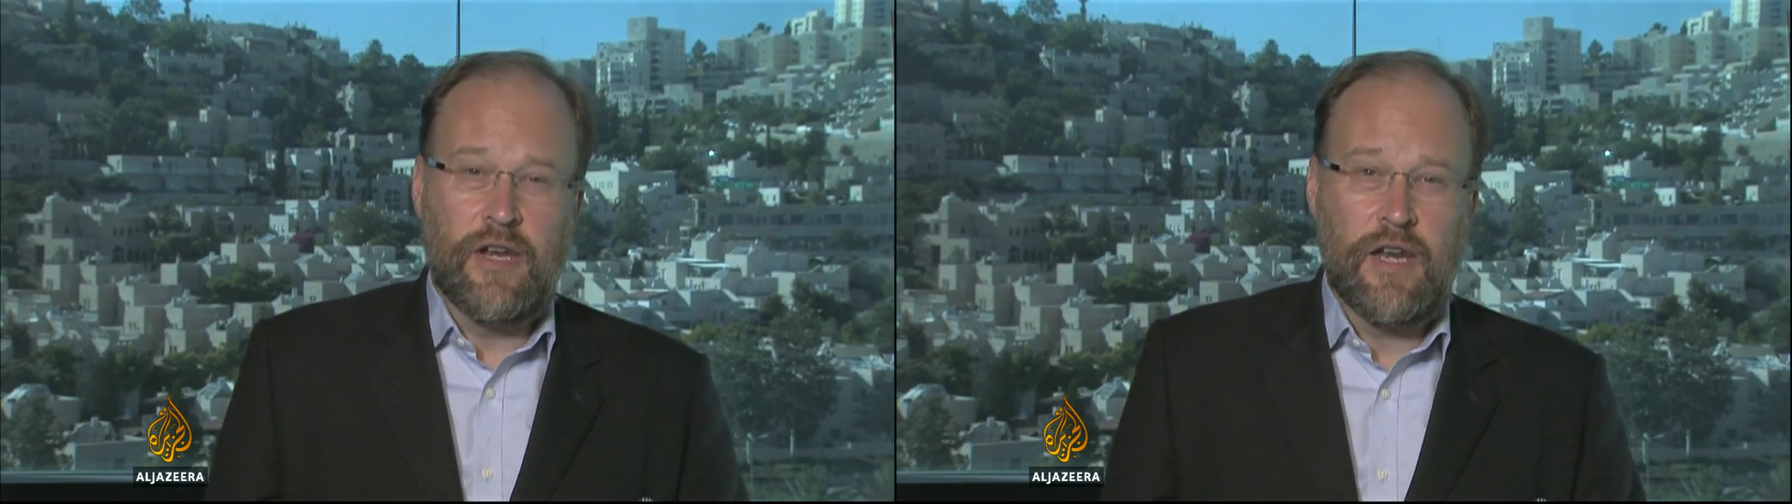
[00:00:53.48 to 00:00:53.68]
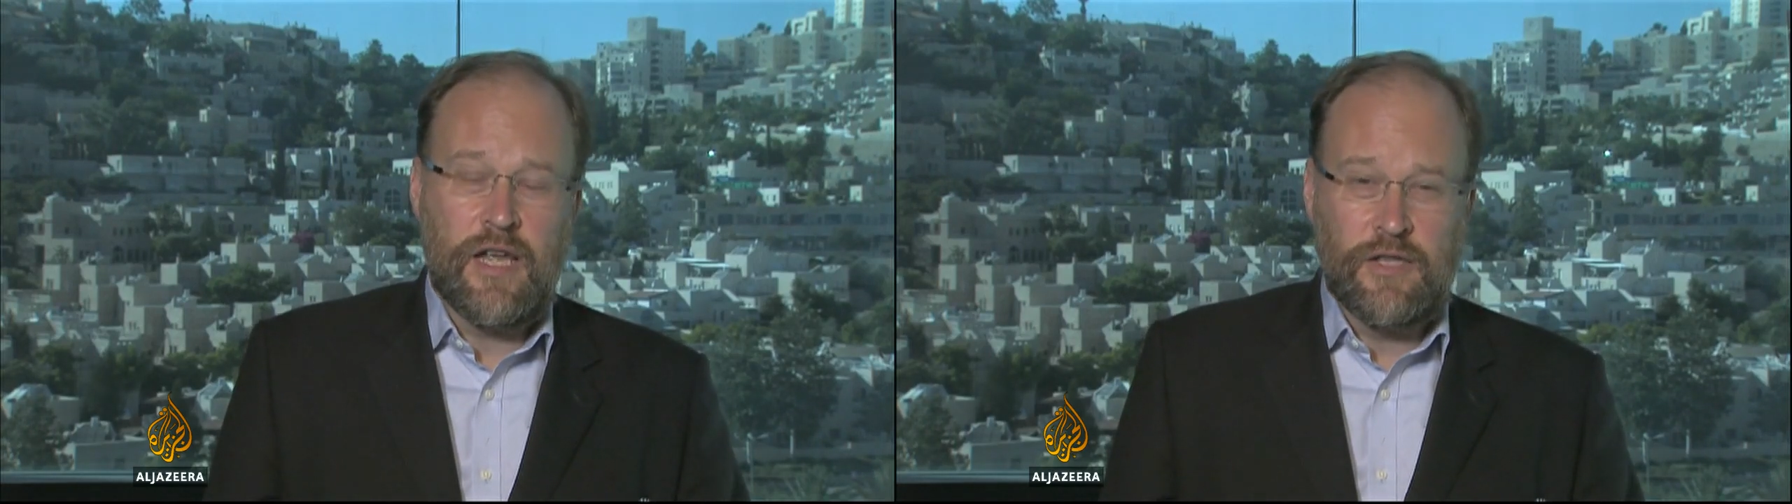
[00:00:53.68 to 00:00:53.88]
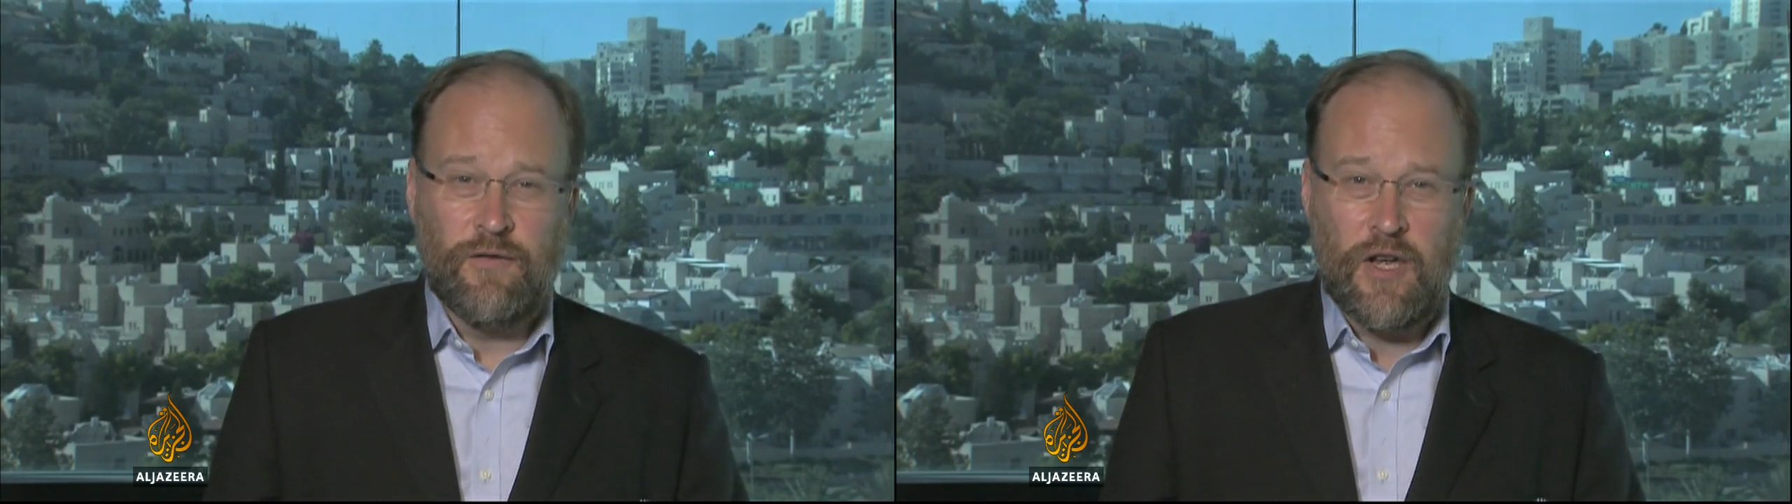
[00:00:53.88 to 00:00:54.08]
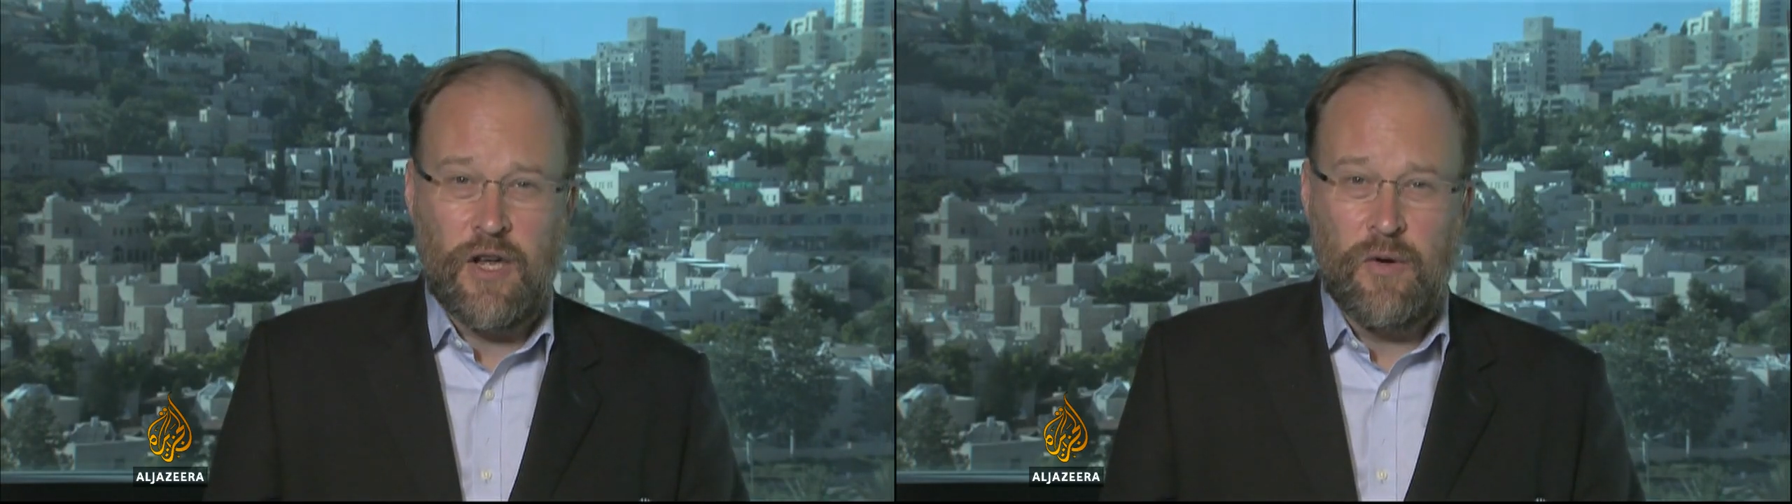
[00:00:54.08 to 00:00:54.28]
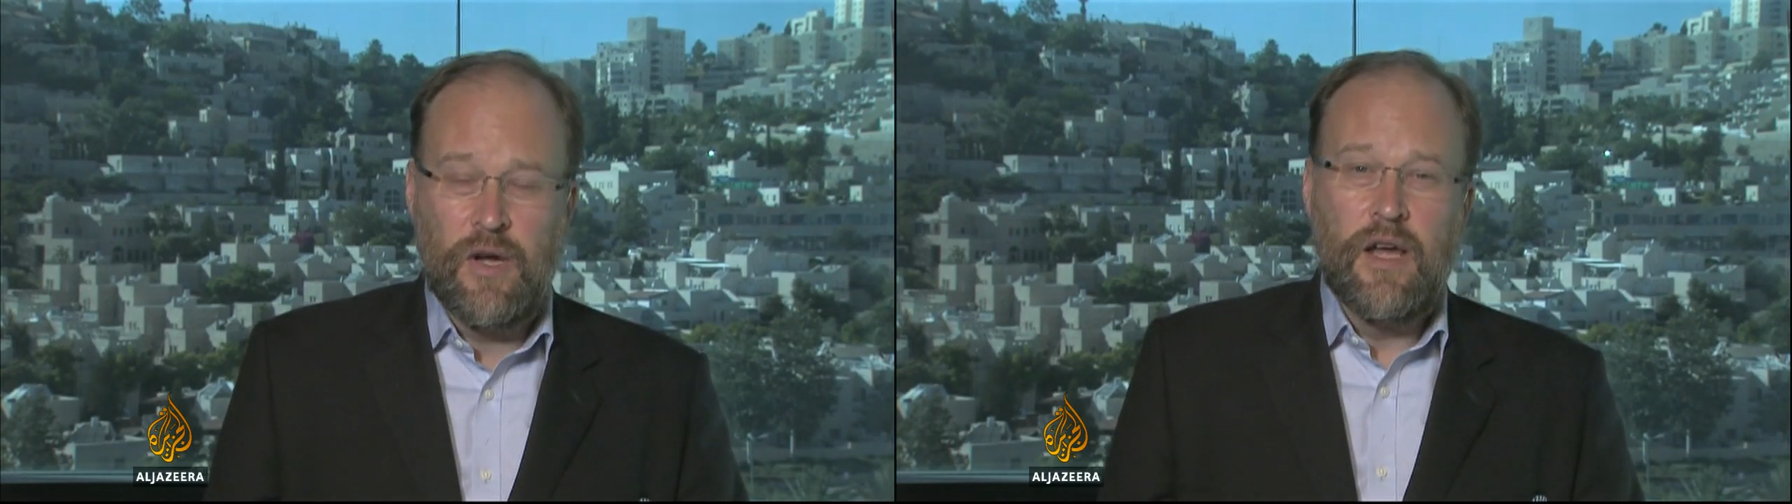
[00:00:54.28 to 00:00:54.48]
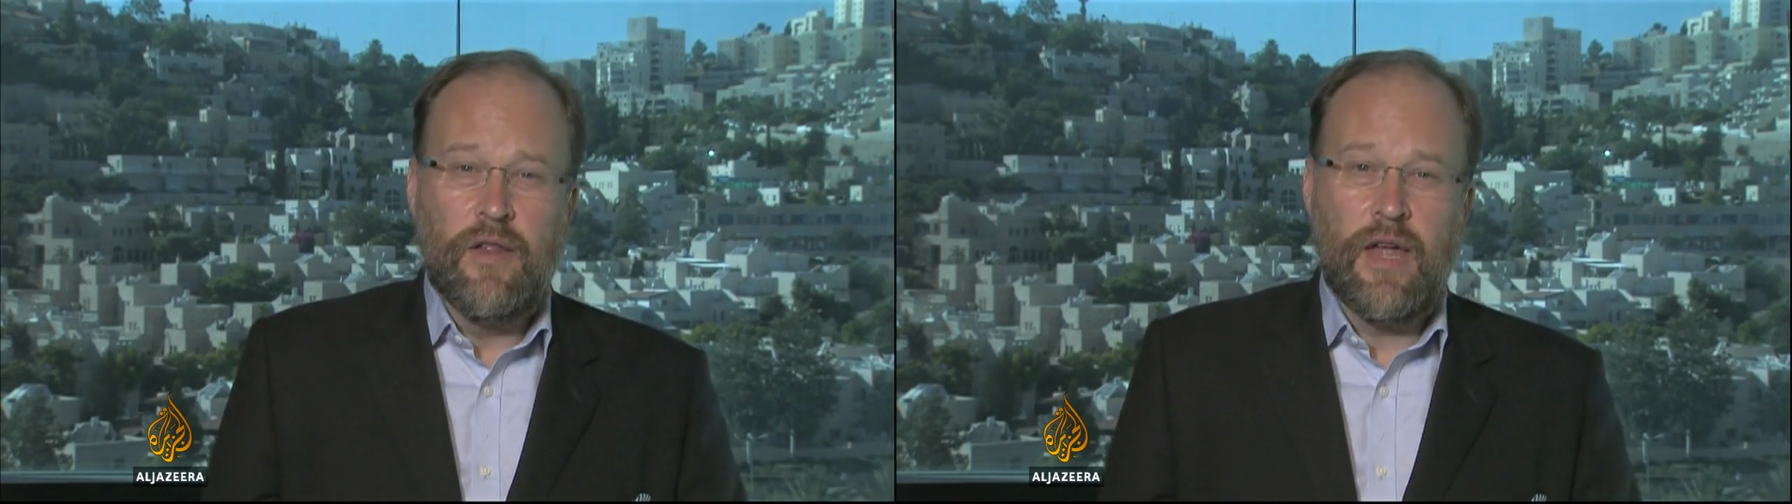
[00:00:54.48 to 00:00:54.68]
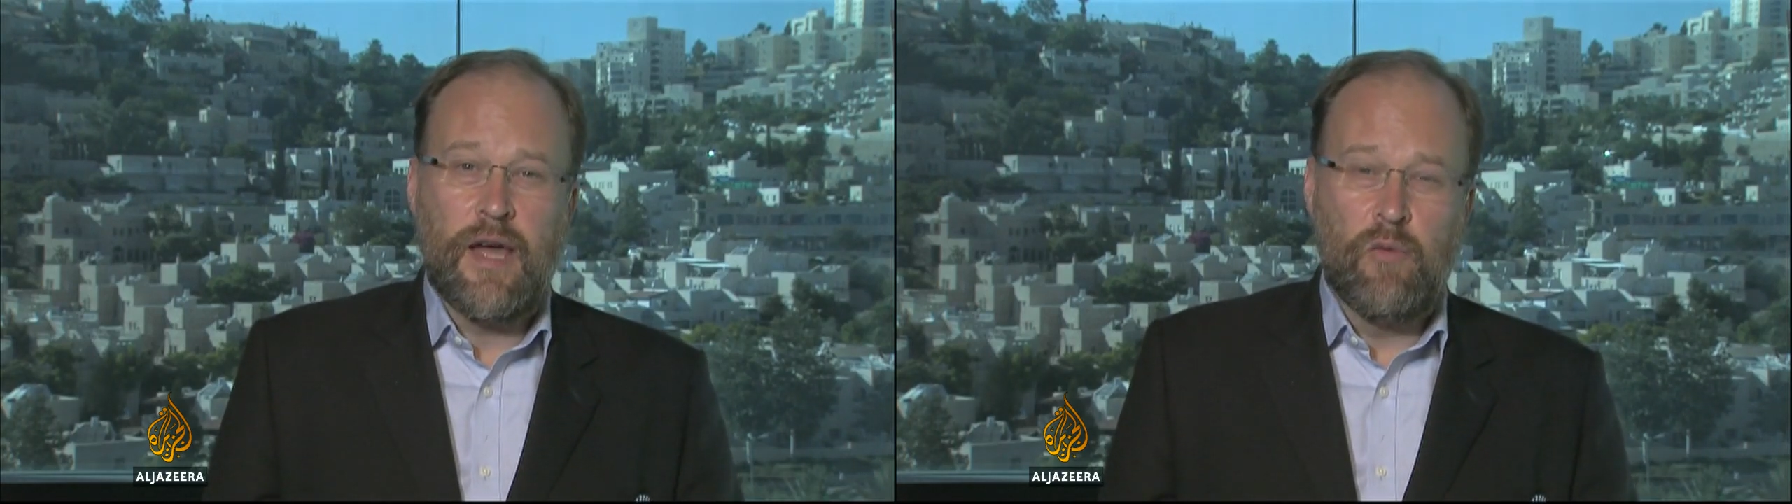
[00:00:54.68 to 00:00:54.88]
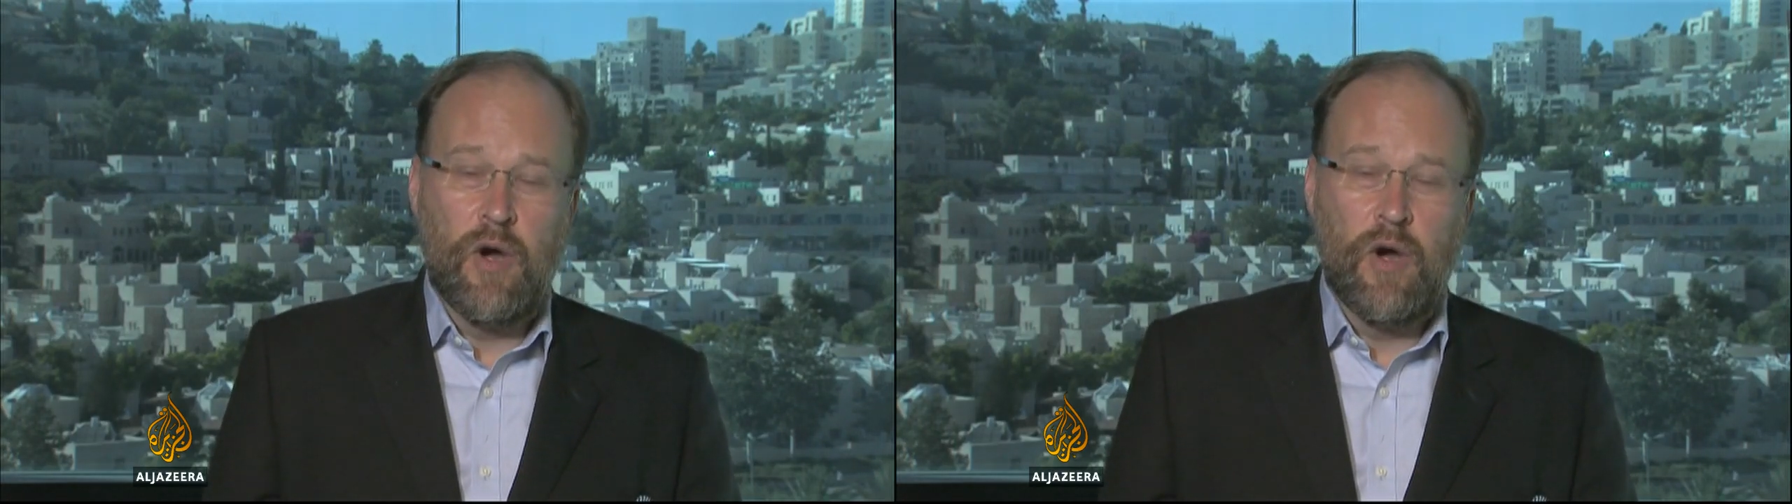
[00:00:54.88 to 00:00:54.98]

that in his view they